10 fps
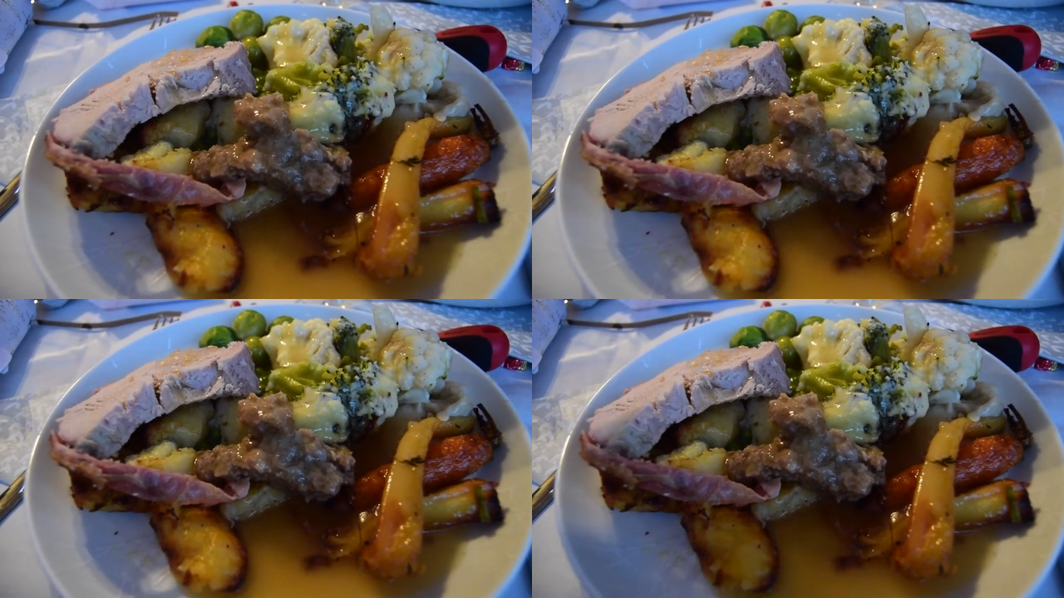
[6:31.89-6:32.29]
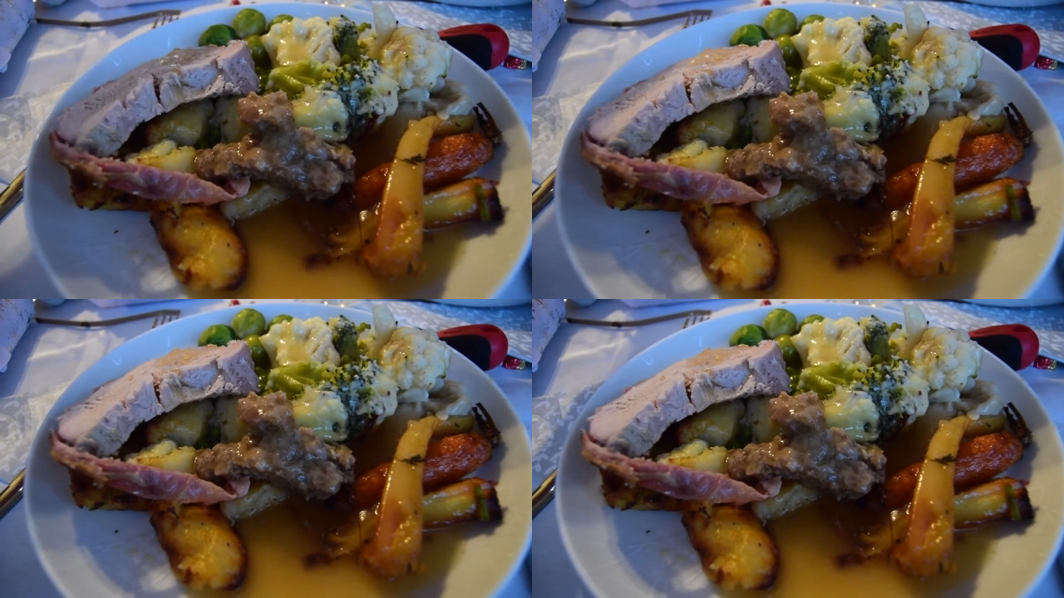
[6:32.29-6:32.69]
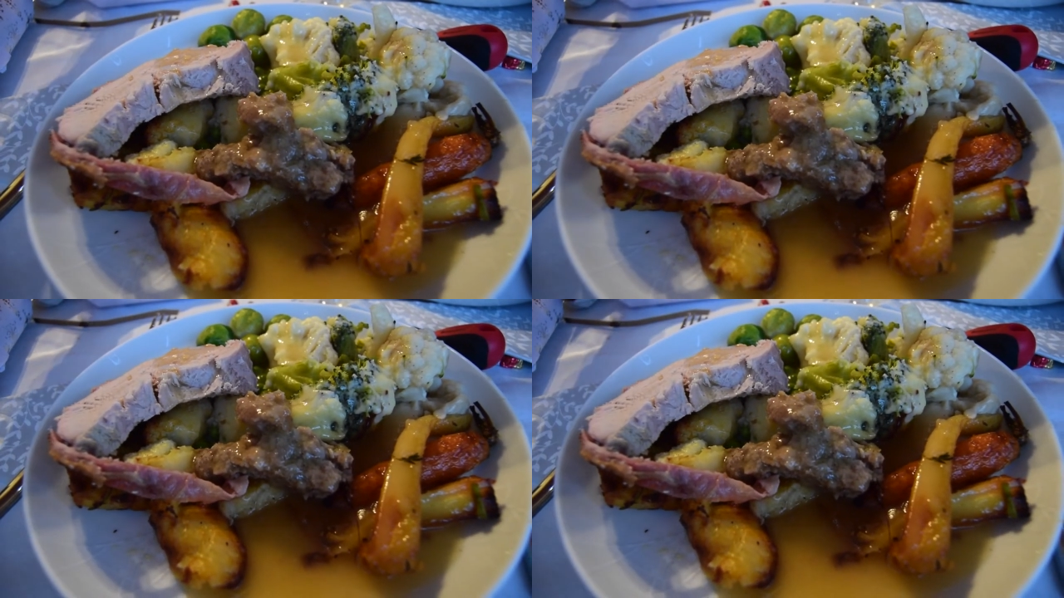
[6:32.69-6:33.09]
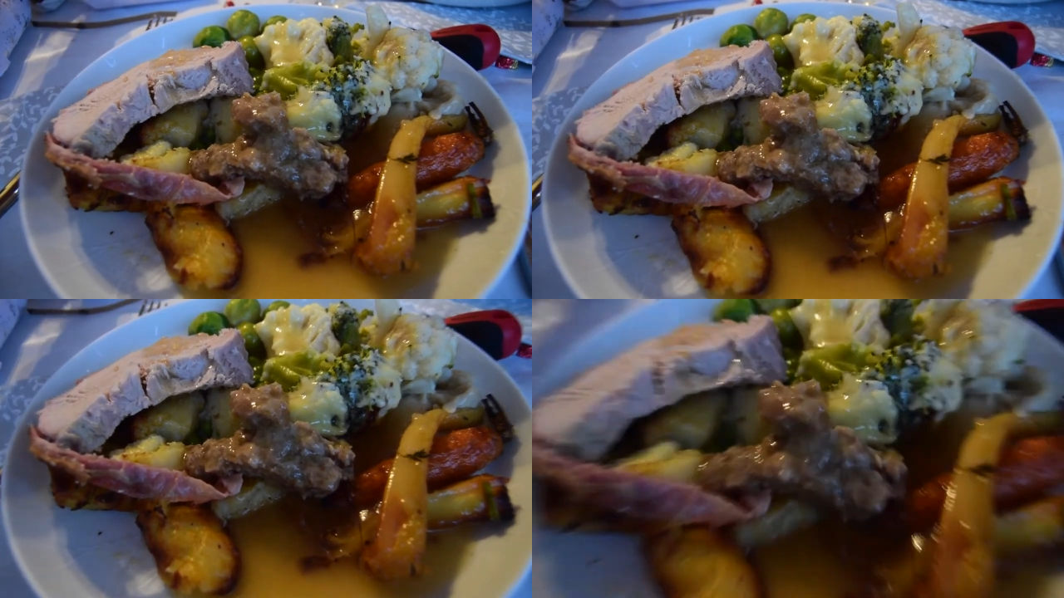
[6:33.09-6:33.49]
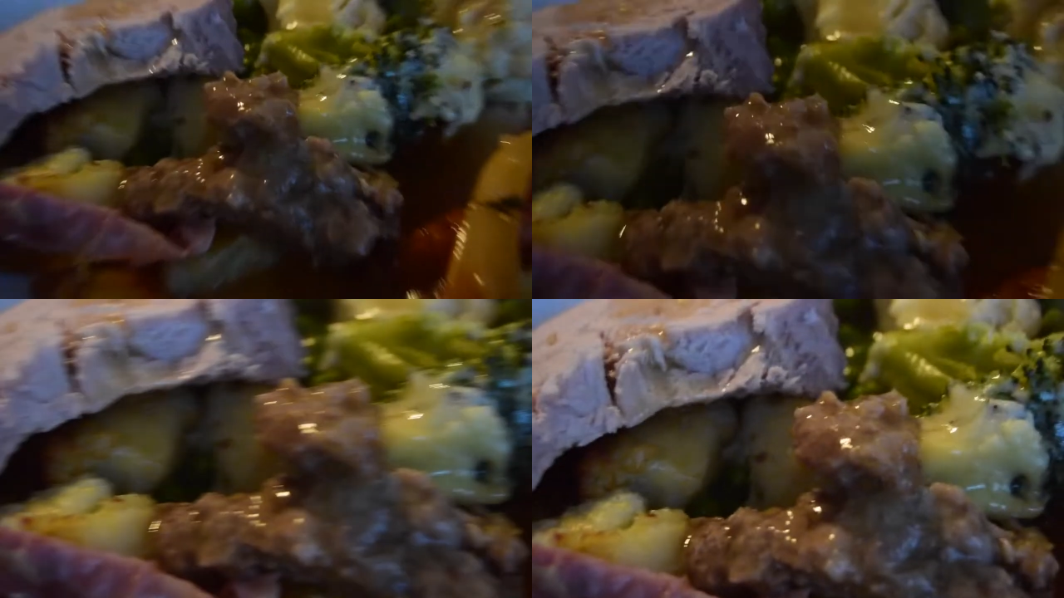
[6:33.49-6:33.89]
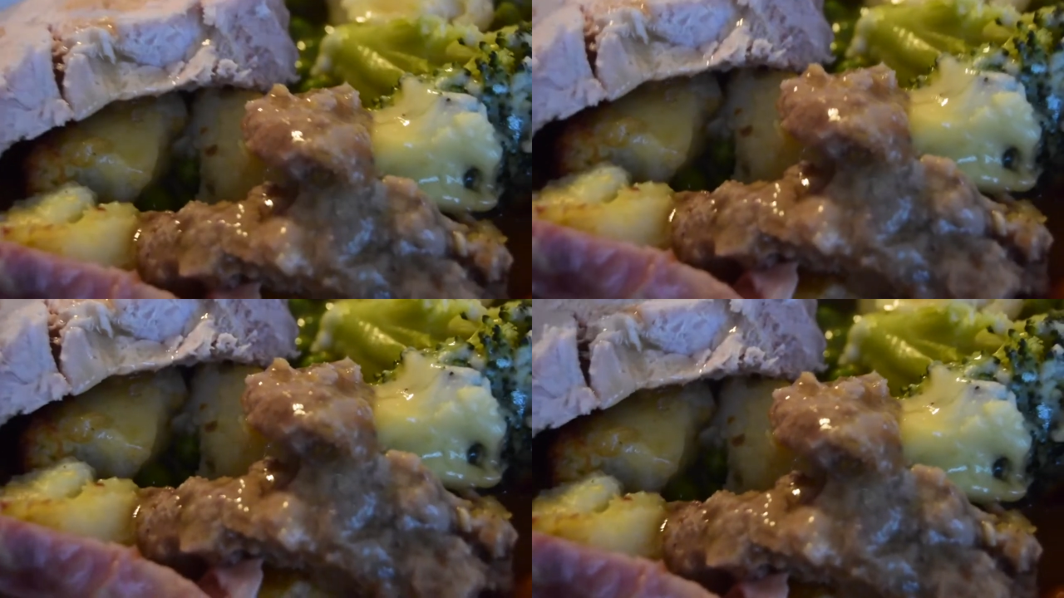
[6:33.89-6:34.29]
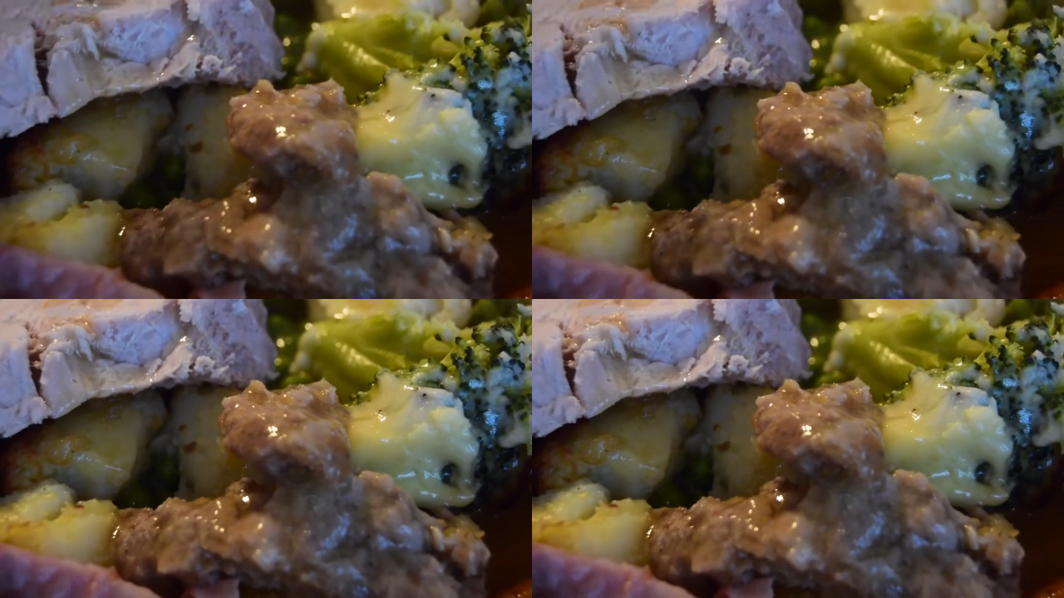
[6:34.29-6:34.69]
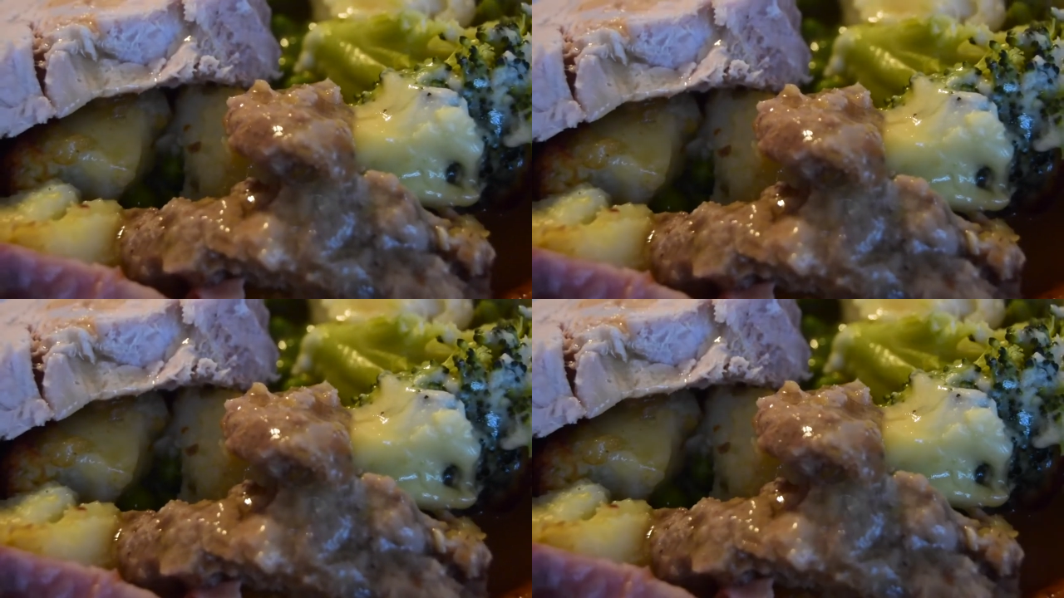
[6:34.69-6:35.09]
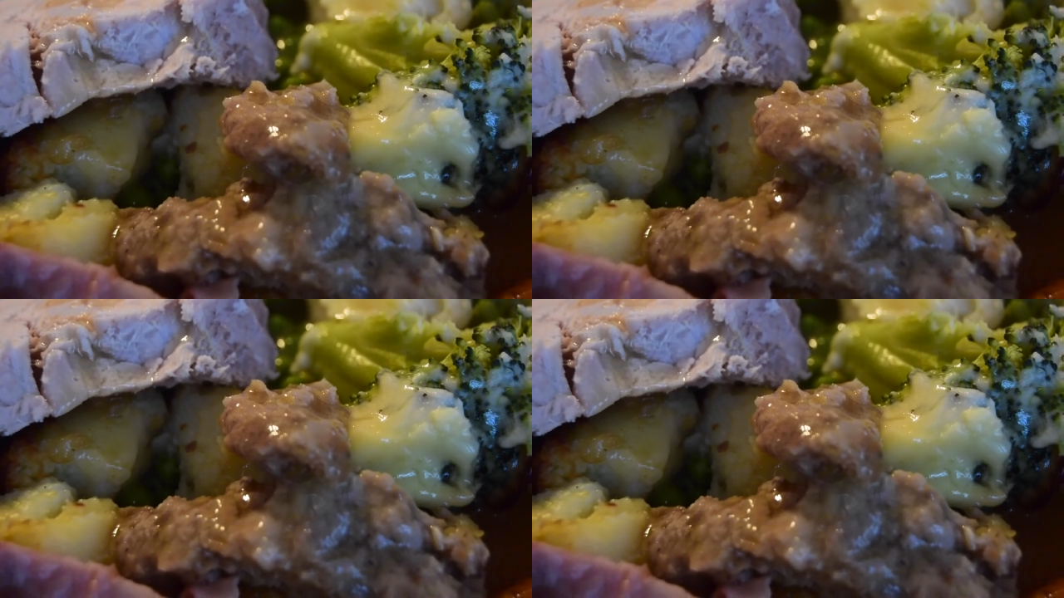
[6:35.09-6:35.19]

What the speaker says: Nobody's mouth can be seen.